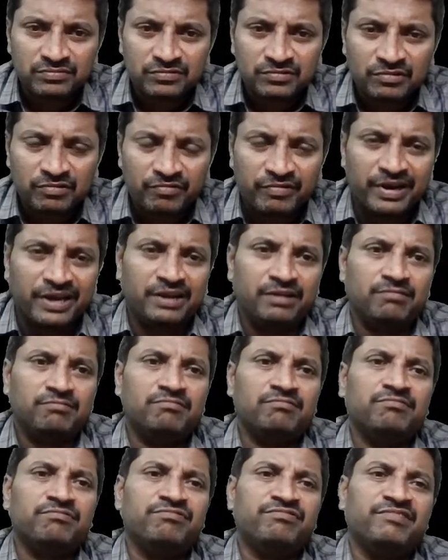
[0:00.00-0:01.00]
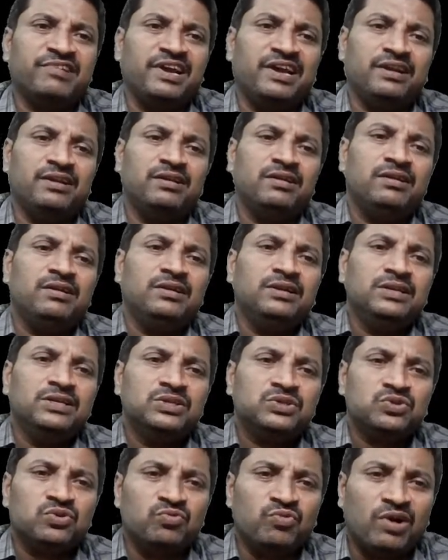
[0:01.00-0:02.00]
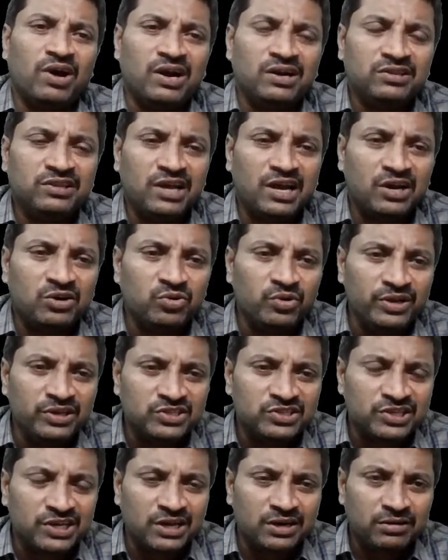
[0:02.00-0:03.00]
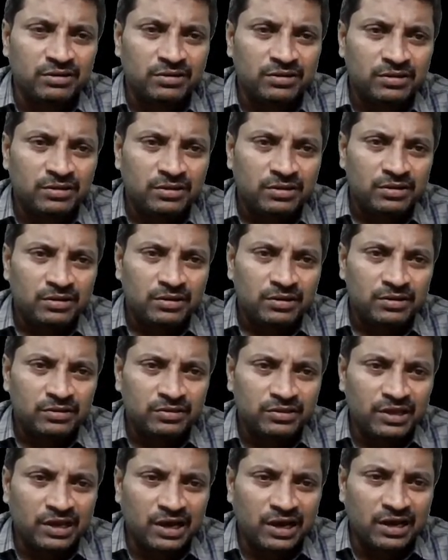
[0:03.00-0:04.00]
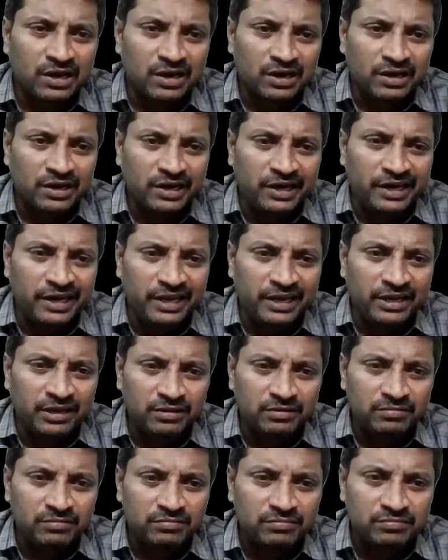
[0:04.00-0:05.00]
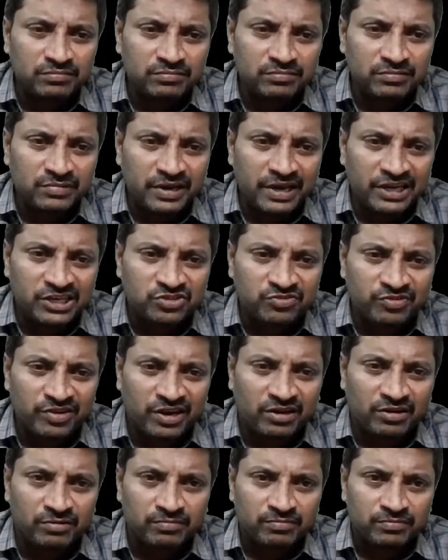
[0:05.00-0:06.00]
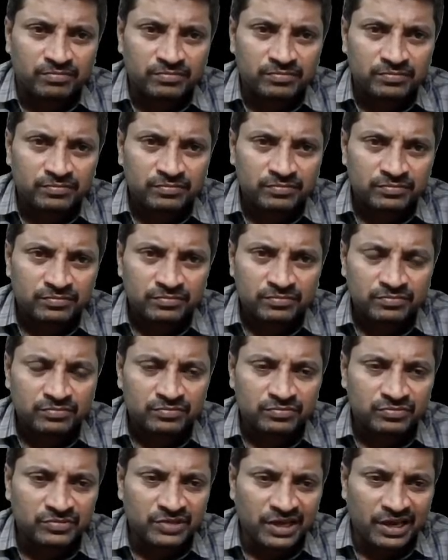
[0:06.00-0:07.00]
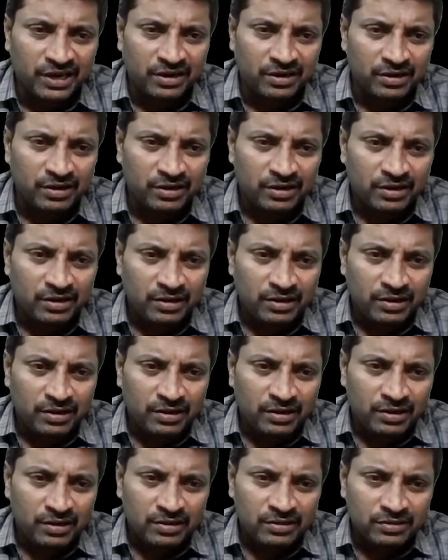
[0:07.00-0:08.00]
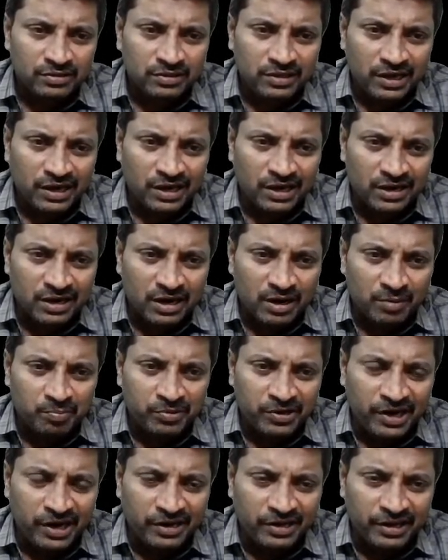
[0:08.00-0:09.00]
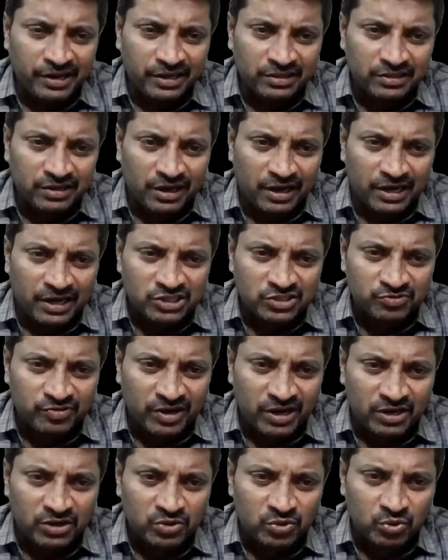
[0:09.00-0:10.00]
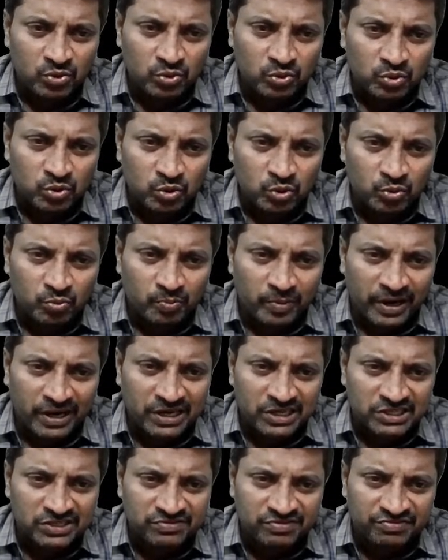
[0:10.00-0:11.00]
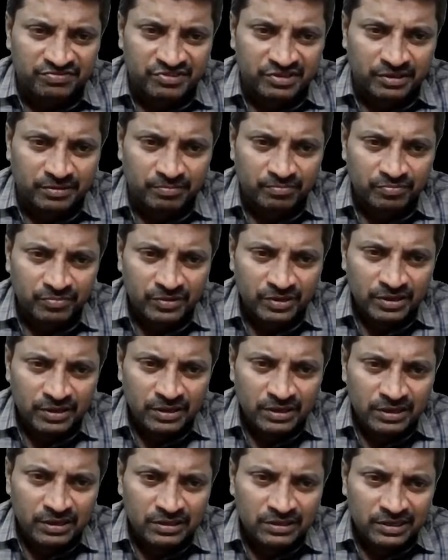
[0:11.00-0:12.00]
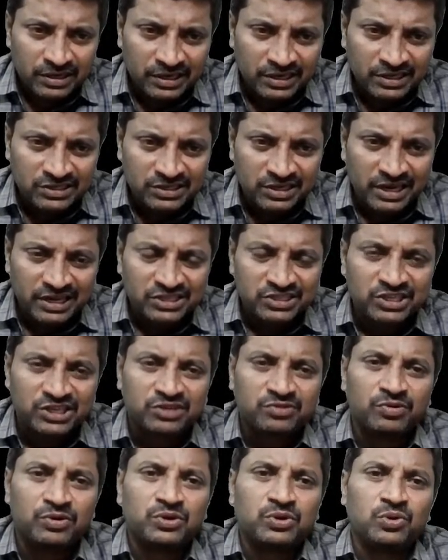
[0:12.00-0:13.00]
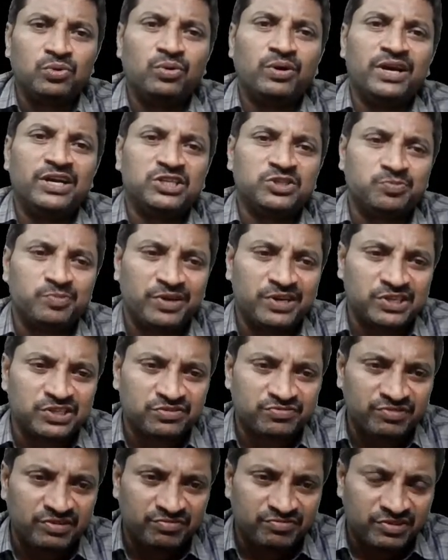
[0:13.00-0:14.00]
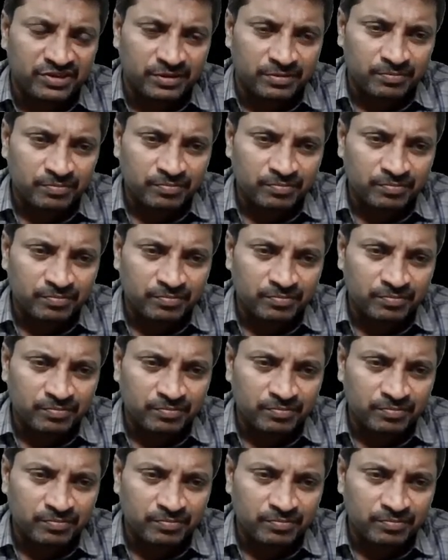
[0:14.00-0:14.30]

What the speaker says: Y. Fine. So what they are doing, sir? They are reading X value. Then they are updating the X value to minus 50. That is X equal to X minus 50.